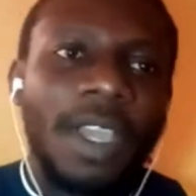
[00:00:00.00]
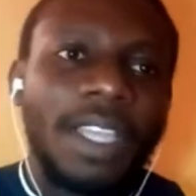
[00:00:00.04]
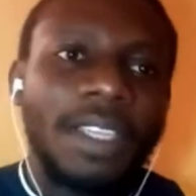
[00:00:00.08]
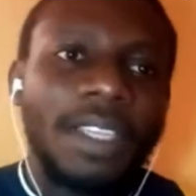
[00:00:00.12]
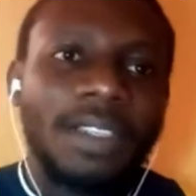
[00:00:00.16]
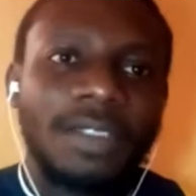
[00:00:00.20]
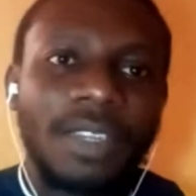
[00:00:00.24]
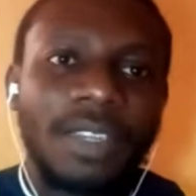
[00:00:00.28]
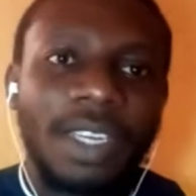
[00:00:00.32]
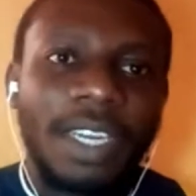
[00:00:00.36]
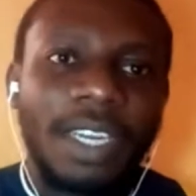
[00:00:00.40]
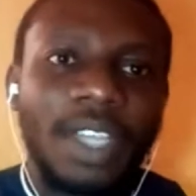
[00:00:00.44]

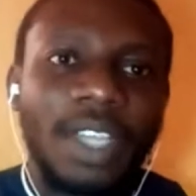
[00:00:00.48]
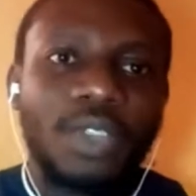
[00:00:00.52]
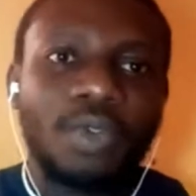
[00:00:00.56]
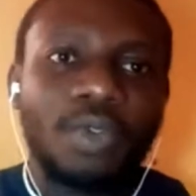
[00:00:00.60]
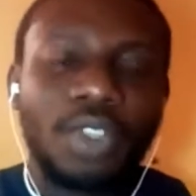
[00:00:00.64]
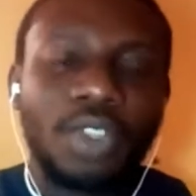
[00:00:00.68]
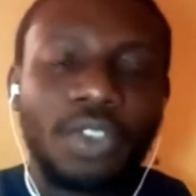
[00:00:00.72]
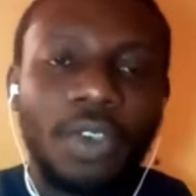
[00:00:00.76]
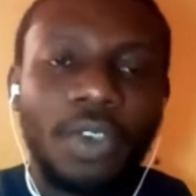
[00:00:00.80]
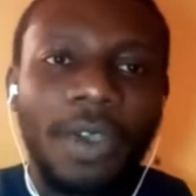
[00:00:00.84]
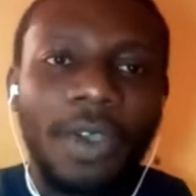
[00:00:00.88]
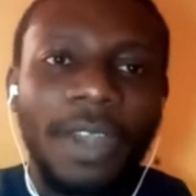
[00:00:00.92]
relate
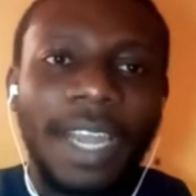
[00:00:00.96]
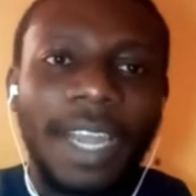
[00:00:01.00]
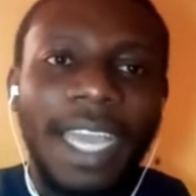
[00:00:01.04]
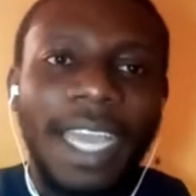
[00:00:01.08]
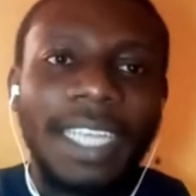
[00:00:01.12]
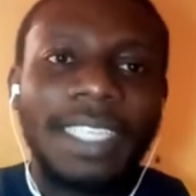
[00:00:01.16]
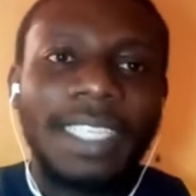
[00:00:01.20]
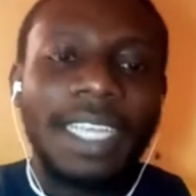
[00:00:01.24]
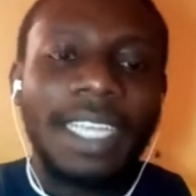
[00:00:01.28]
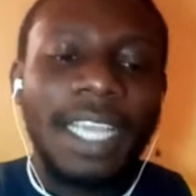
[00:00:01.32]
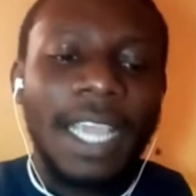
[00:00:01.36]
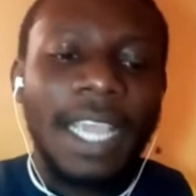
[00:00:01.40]
with
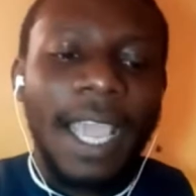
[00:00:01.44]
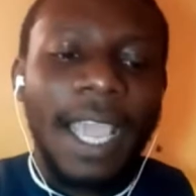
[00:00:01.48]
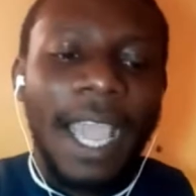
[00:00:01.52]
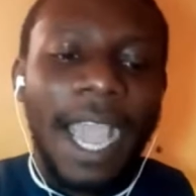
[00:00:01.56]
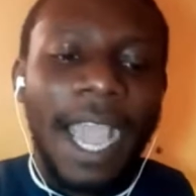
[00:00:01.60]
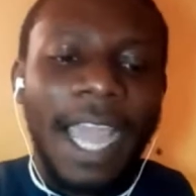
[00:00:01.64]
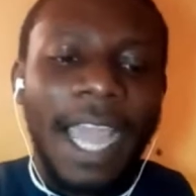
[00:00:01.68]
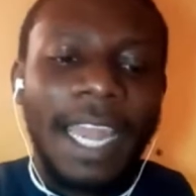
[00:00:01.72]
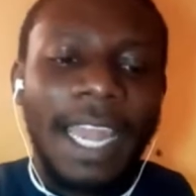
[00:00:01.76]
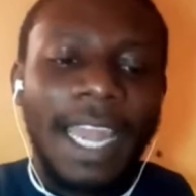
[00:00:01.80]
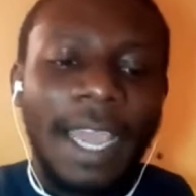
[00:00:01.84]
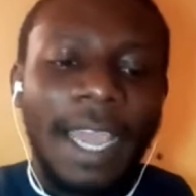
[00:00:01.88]
others.
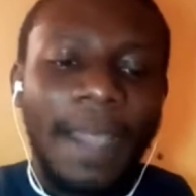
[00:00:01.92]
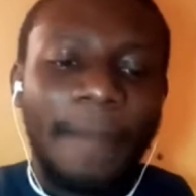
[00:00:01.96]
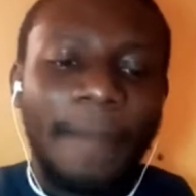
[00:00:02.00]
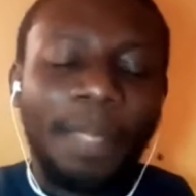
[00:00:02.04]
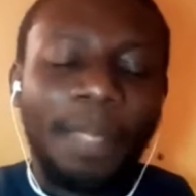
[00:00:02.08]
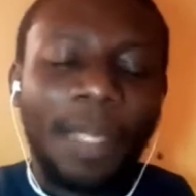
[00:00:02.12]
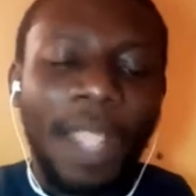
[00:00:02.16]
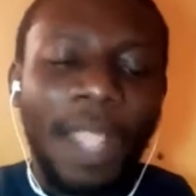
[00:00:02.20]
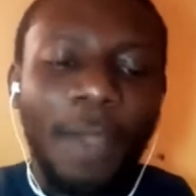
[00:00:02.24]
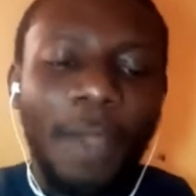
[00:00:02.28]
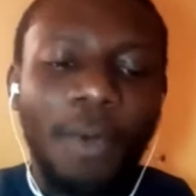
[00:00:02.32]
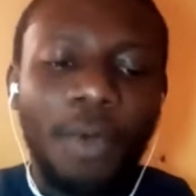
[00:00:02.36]
And
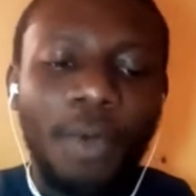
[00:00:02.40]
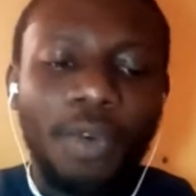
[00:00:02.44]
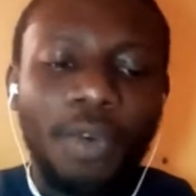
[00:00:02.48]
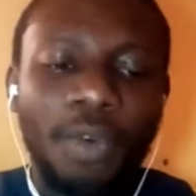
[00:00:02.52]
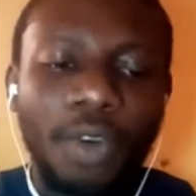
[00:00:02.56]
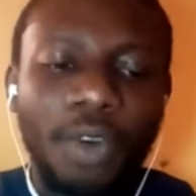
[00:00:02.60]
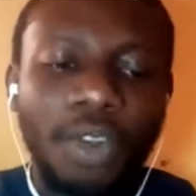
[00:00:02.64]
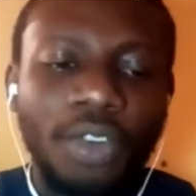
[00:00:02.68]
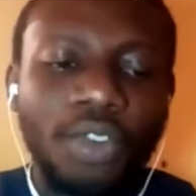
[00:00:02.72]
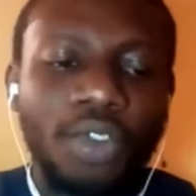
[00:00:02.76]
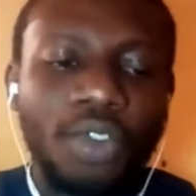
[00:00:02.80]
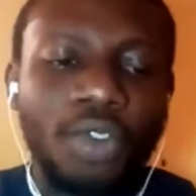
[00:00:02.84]
I will
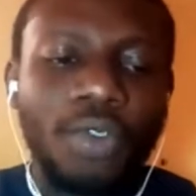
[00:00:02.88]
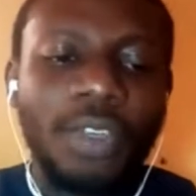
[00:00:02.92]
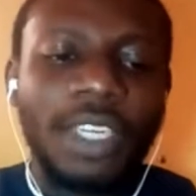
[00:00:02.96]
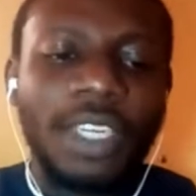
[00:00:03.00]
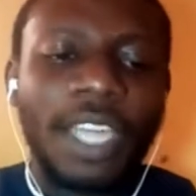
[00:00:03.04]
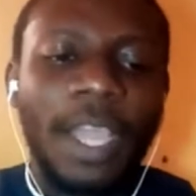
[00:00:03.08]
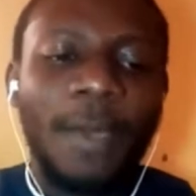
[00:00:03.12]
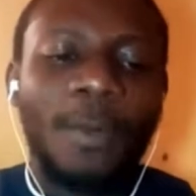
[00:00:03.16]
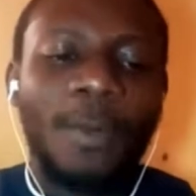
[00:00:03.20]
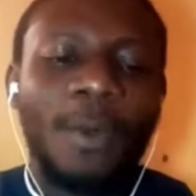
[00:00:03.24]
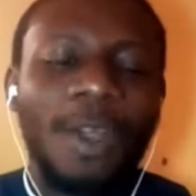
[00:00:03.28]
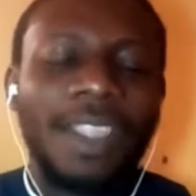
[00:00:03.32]
run through them.